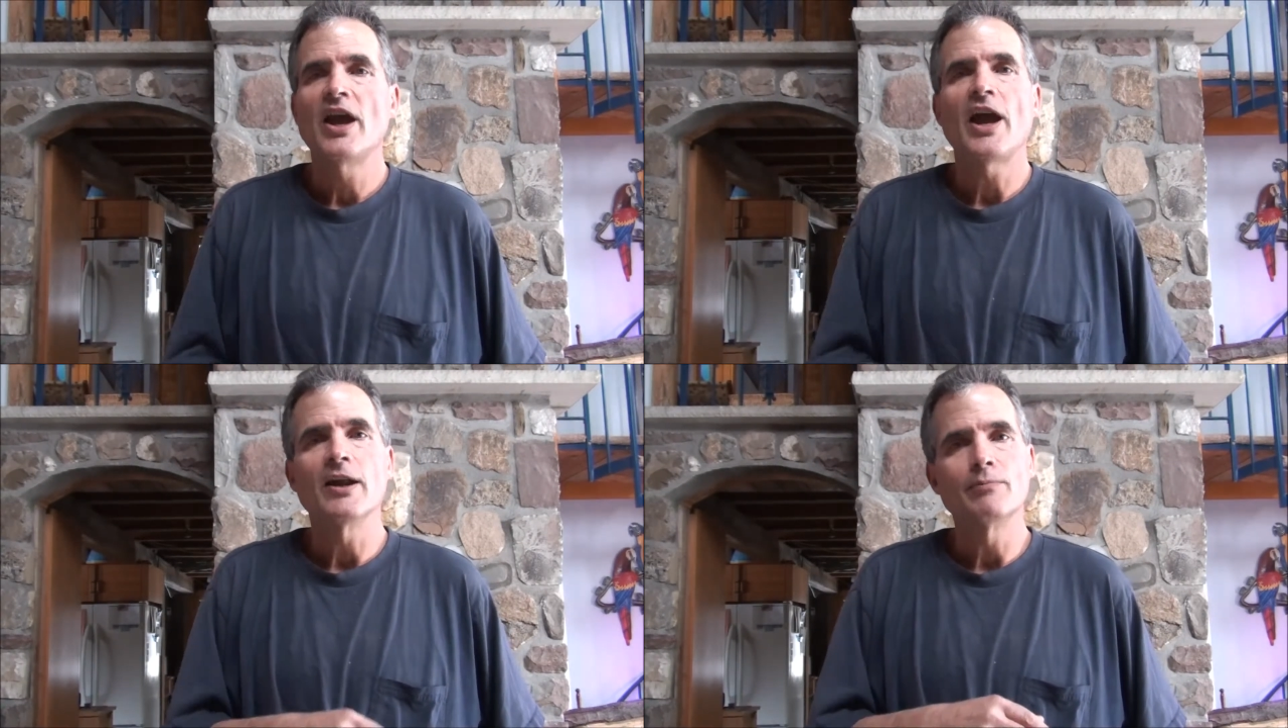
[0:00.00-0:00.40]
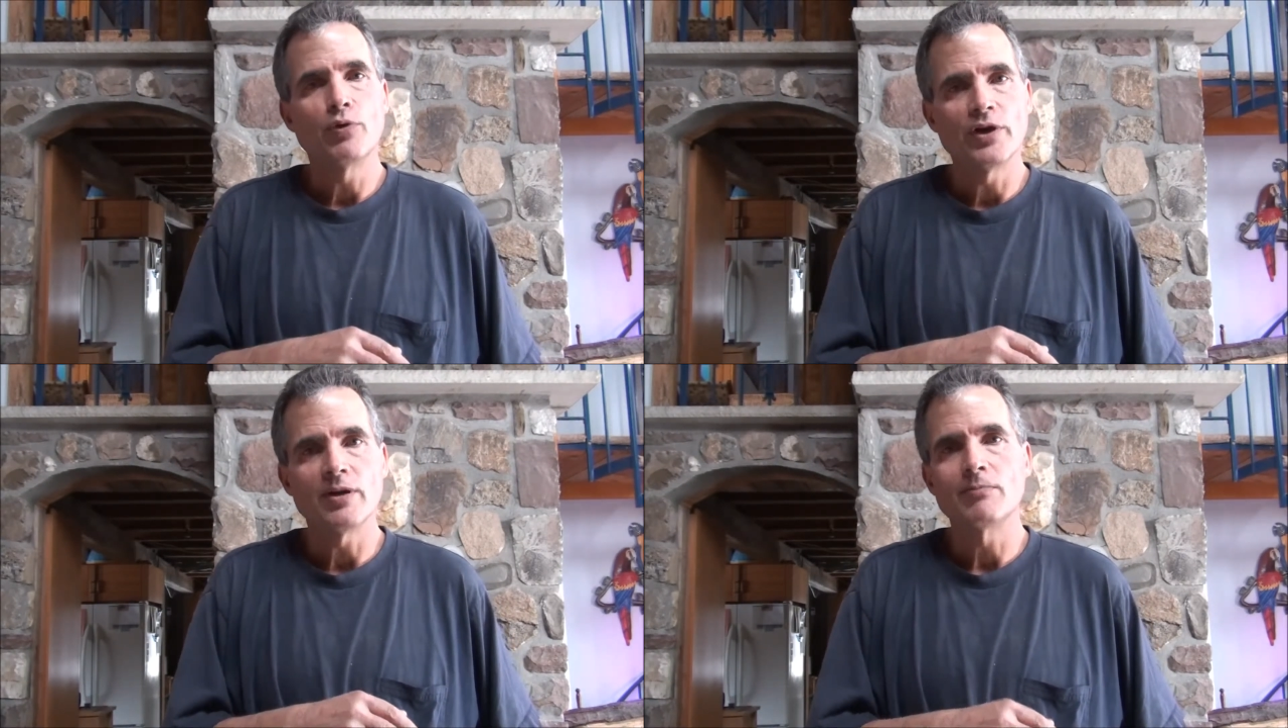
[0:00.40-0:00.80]
and
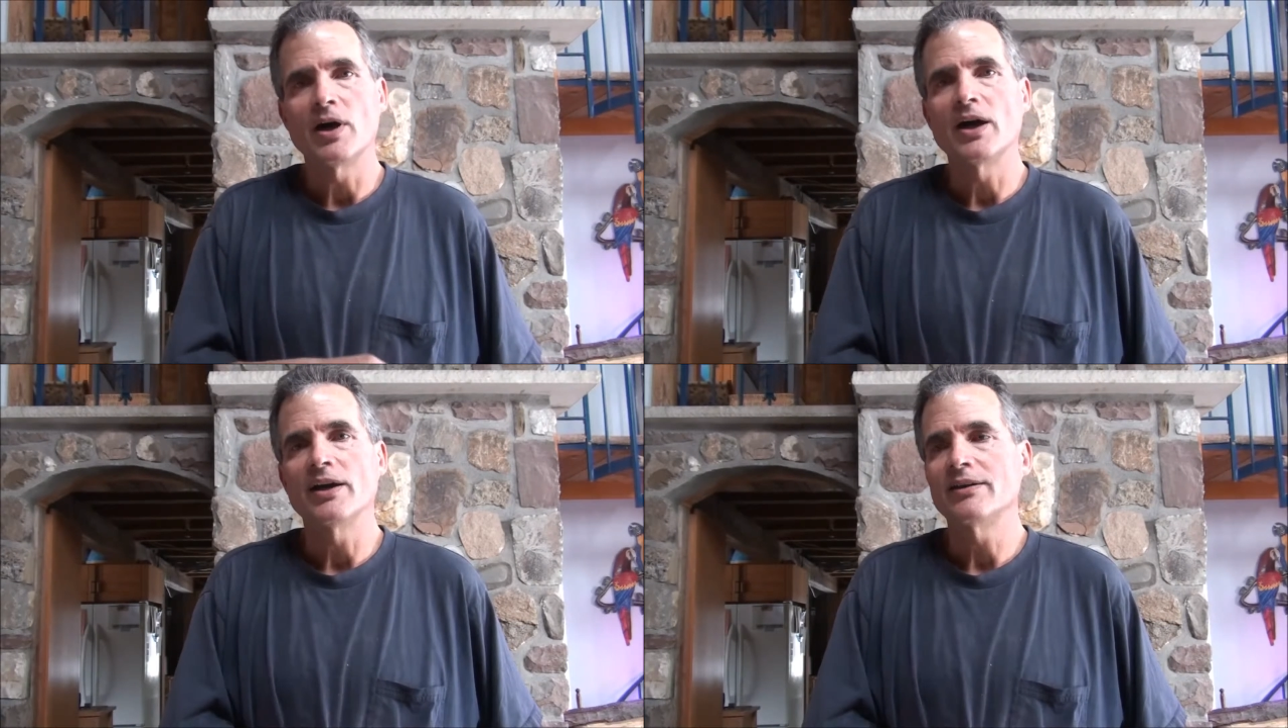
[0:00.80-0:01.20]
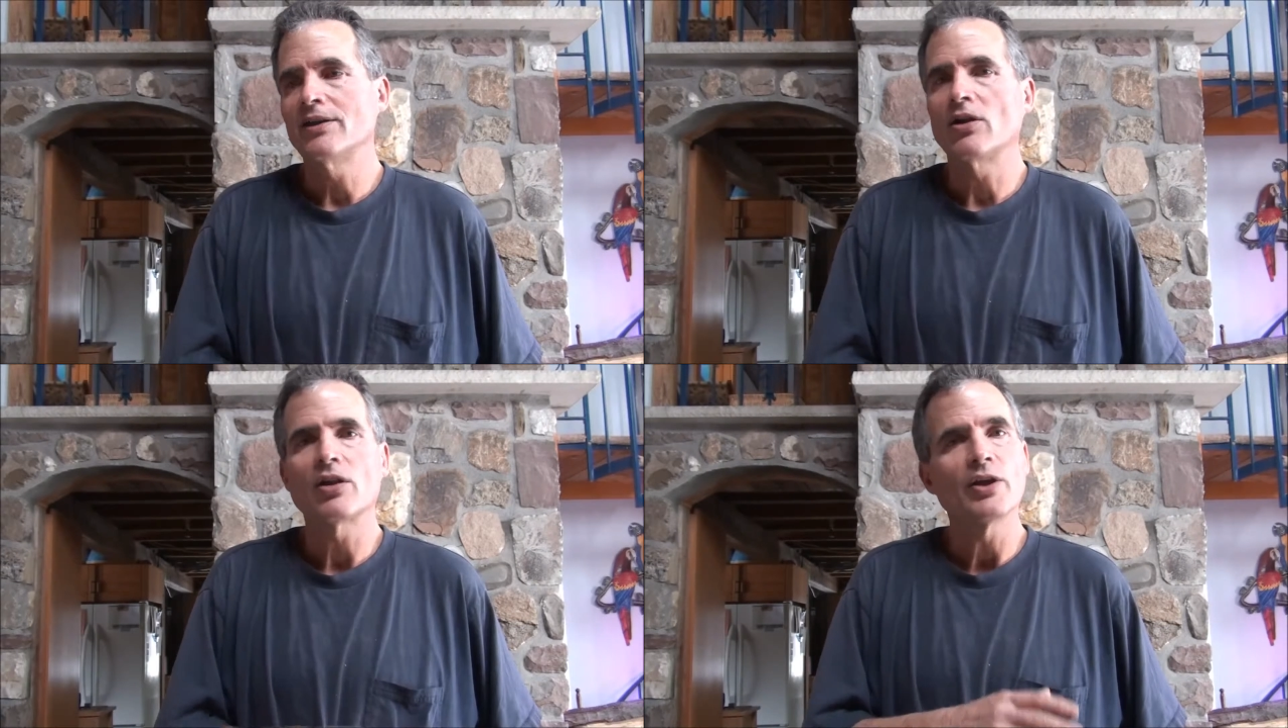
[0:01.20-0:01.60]
put in my,
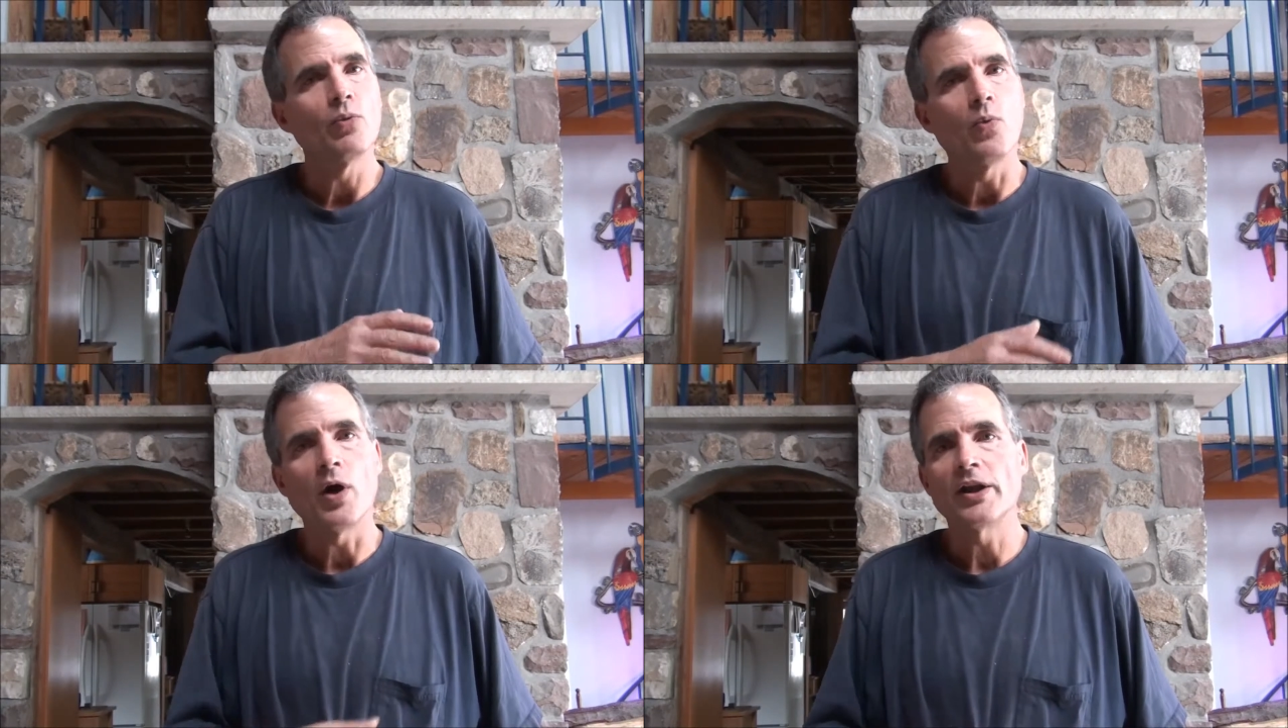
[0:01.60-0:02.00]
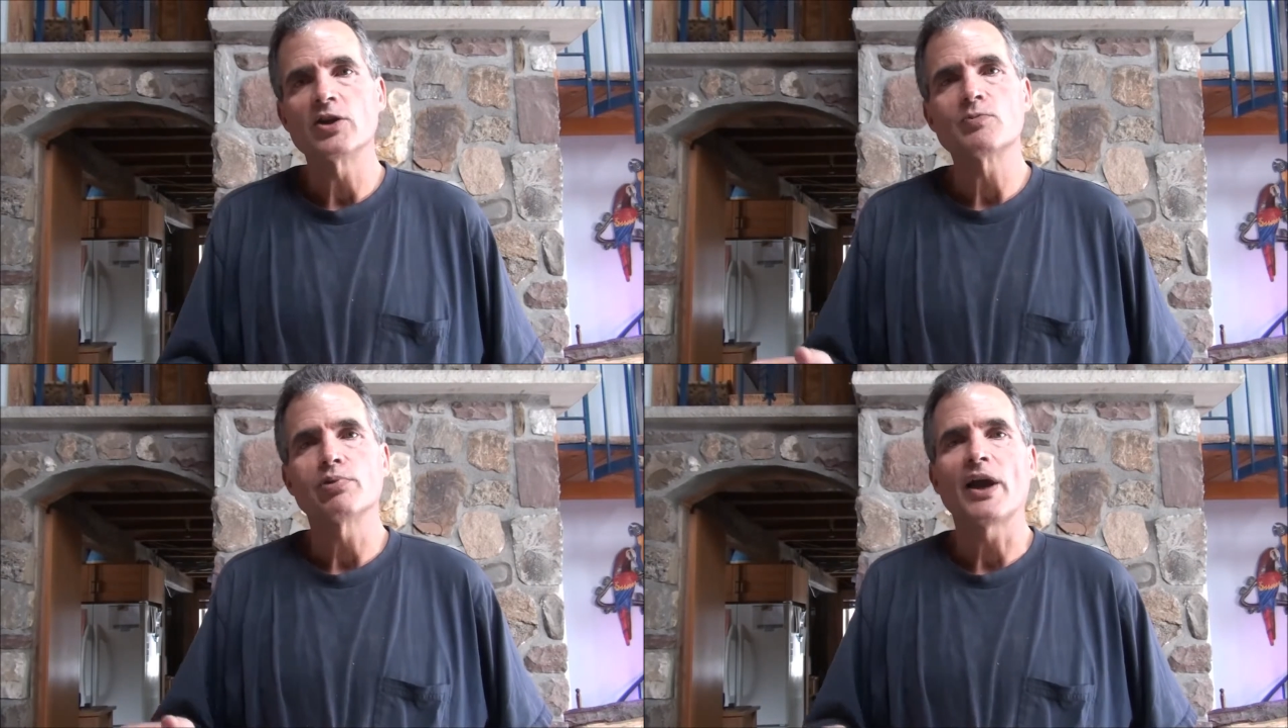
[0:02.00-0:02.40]
you know, like one
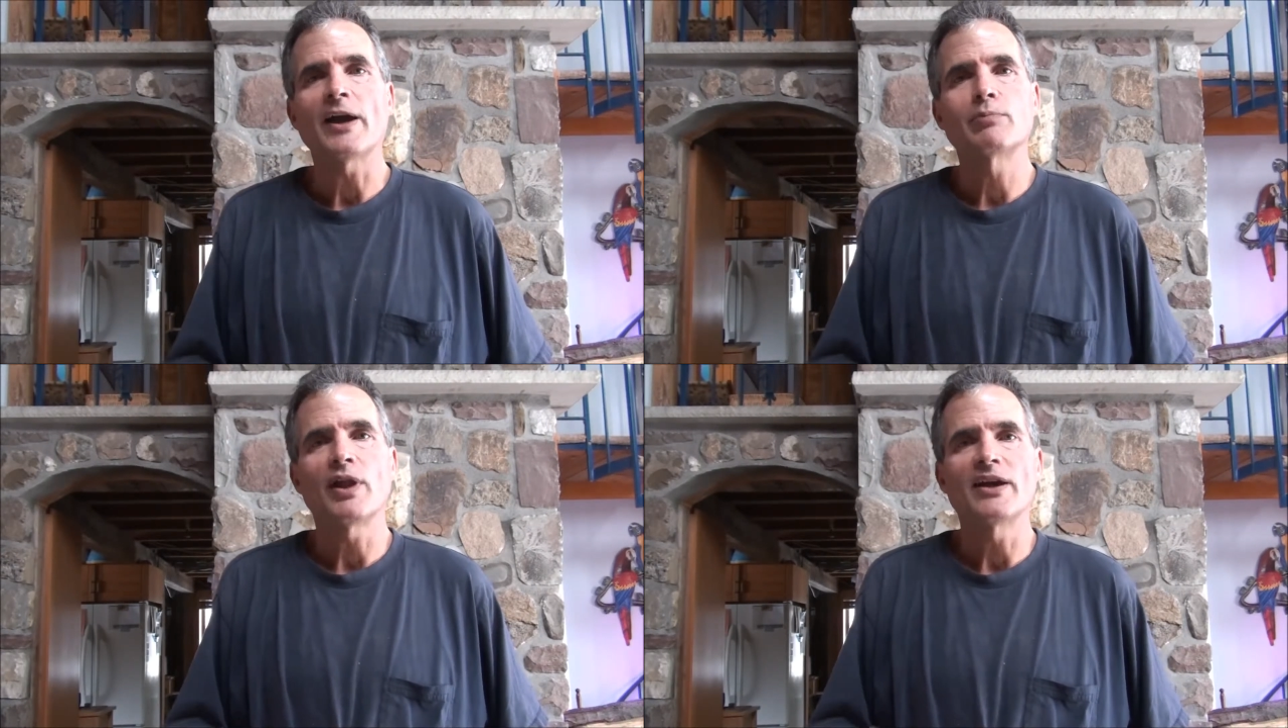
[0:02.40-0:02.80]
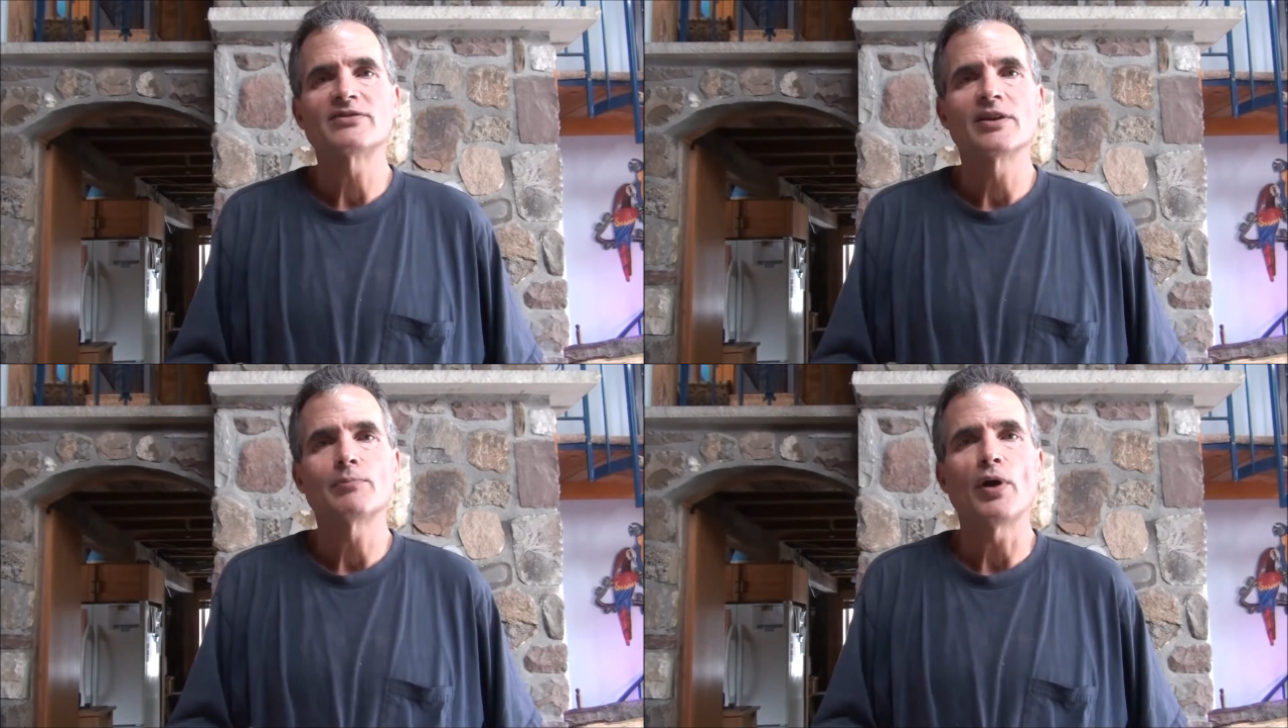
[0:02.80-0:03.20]
inch black
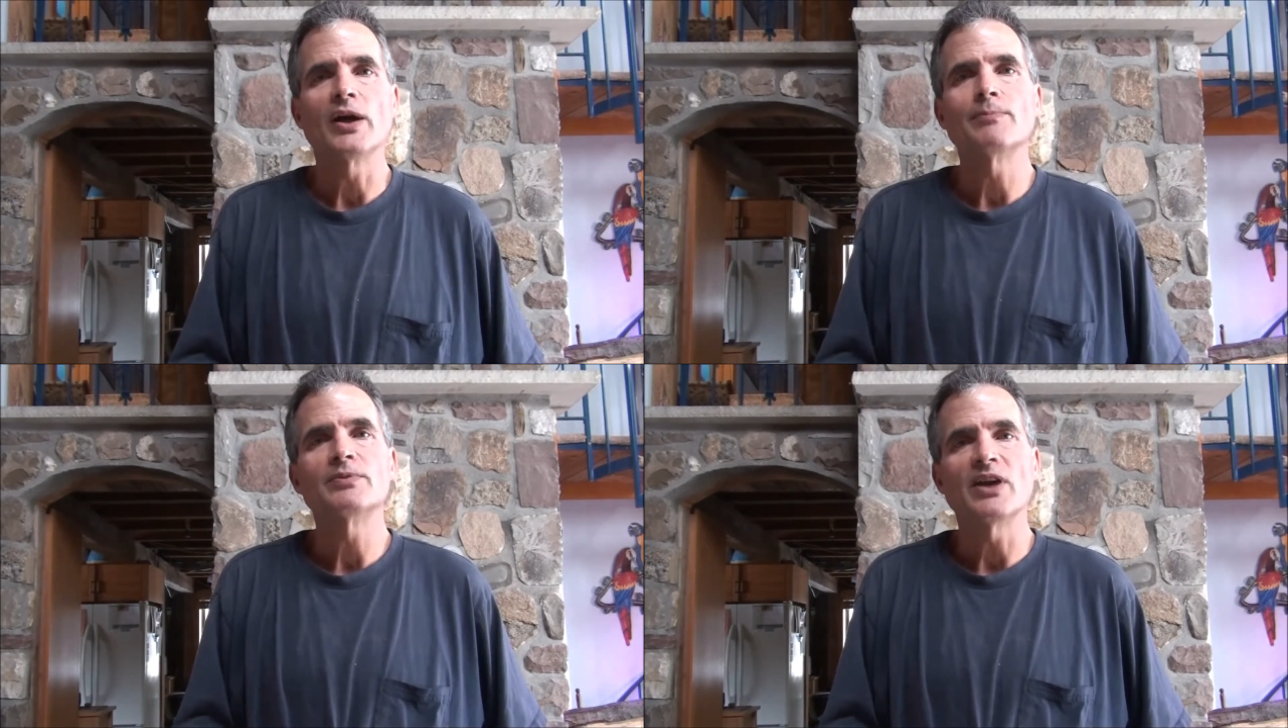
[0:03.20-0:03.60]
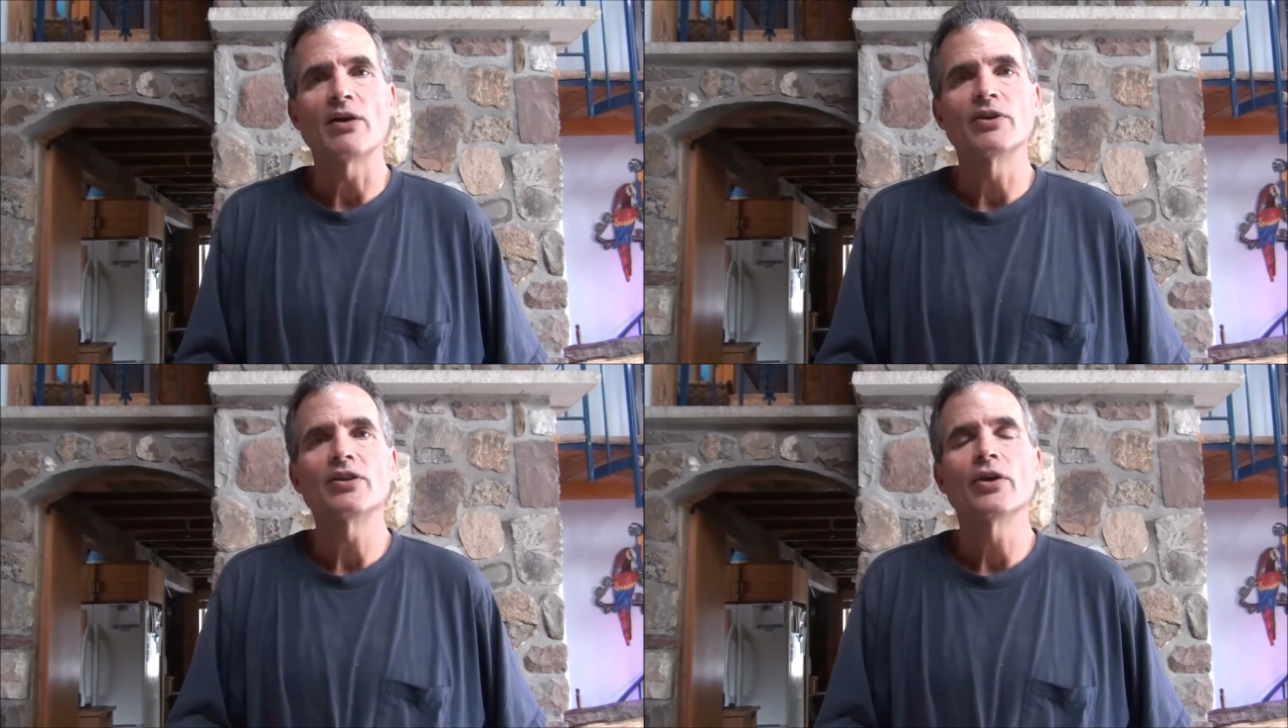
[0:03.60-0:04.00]
plastic pipe
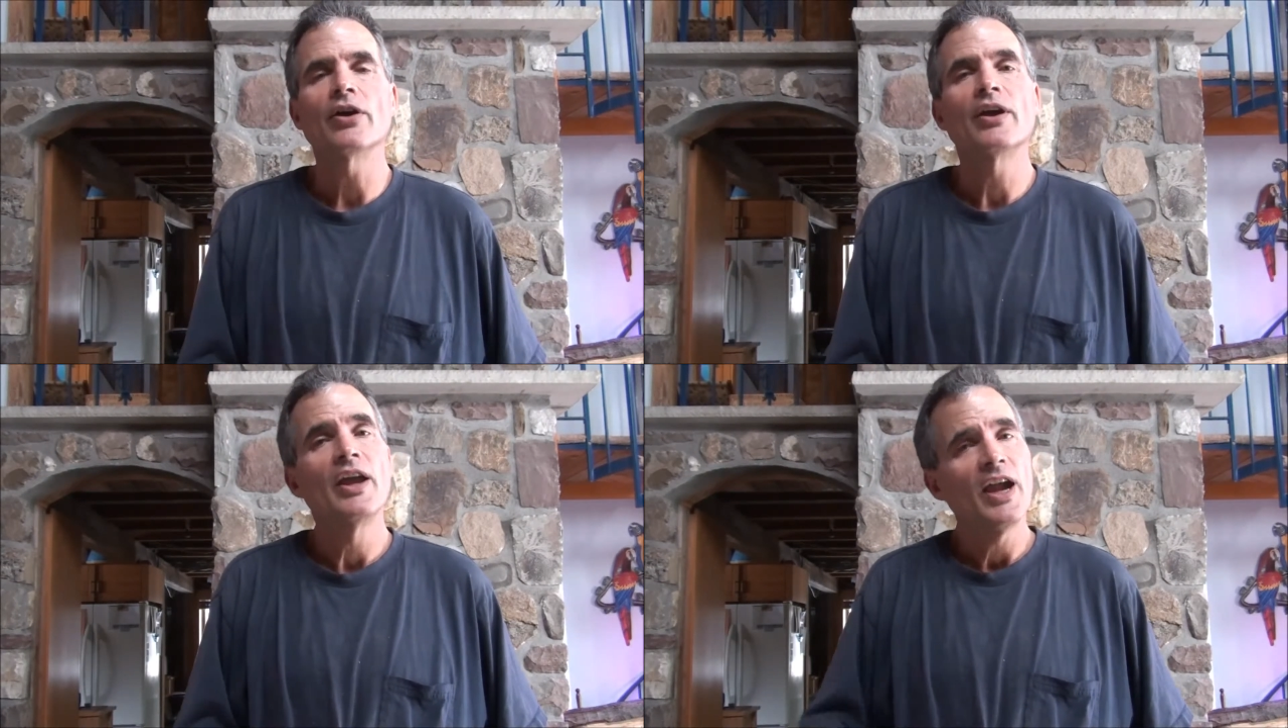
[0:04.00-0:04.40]
down in there